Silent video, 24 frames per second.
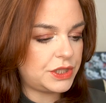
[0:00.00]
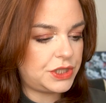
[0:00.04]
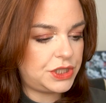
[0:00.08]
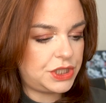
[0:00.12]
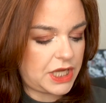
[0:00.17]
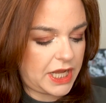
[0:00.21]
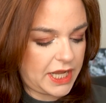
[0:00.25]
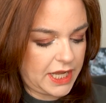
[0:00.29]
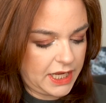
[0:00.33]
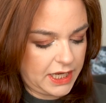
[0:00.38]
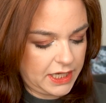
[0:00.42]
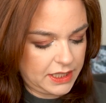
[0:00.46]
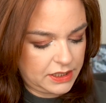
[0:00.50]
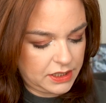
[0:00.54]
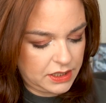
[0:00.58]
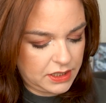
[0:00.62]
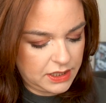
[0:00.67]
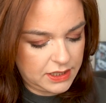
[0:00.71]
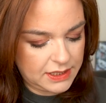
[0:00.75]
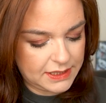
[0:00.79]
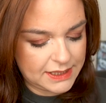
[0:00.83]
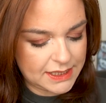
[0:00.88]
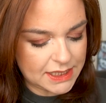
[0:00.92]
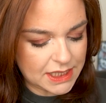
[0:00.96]
shade
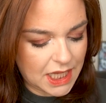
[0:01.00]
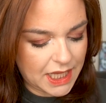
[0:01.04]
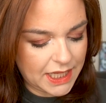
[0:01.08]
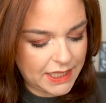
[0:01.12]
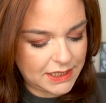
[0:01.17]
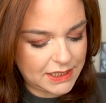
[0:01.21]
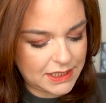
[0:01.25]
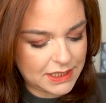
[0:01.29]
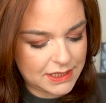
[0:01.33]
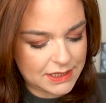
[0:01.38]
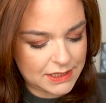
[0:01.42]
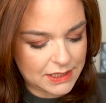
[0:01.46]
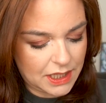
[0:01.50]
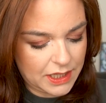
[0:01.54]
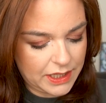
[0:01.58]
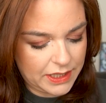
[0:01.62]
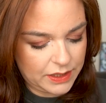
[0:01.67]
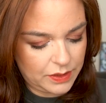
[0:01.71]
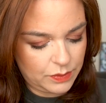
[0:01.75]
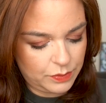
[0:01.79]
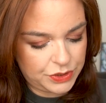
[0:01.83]
Side to Side,